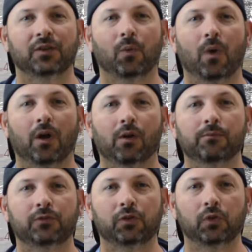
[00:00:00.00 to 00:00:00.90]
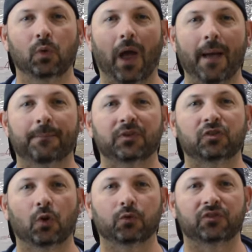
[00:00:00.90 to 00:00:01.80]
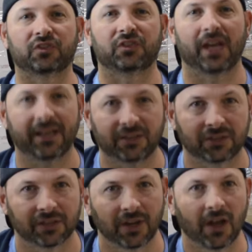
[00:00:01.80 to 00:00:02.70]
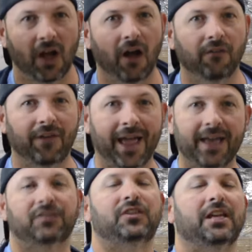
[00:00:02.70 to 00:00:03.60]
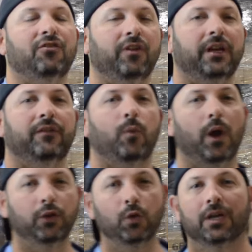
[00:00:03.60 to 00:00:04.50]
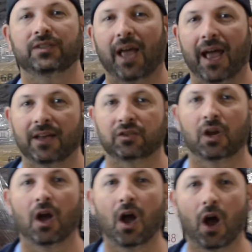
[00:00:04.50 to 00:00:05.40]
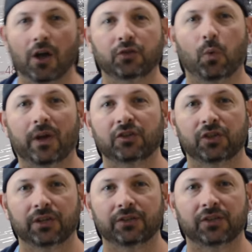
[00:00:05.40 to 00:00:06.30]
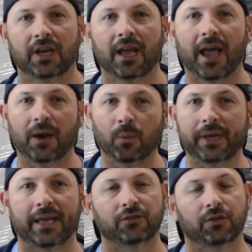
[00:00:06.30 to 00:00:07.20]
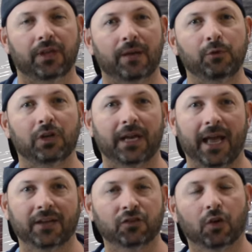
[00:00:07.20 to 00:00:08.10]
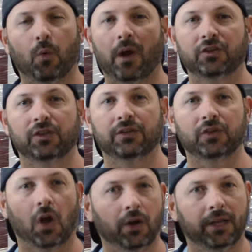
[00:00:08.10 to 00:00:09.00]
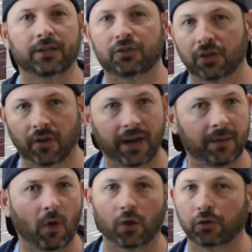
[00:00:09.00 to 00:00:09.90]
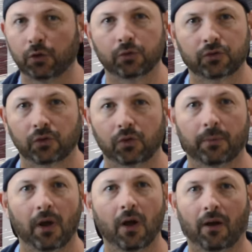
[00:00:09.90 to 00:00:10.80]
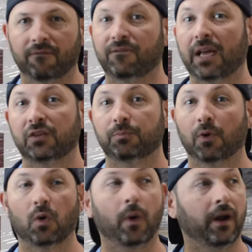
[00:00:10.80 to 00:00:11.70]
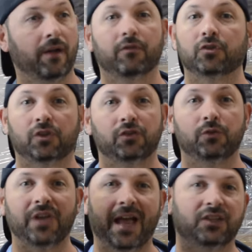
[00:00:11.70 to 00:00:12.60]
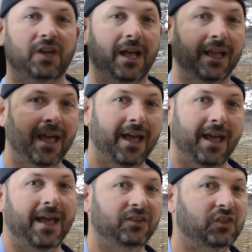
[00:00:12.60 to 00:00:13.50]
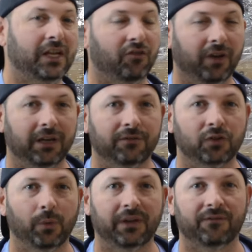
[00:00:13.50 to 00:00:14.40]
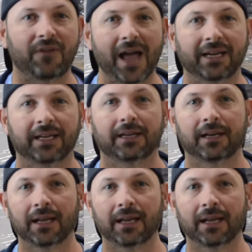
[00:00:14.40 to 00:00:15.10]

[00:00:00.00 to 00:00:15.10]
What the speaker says: and welcome to episode 6 of Ask Stay Creative, where you get to ask us questions and we answer them. You could ask your questions on Instagram, on YouTube, on Facebook, wherever. Just use hashtag AskStayCreative so we can find it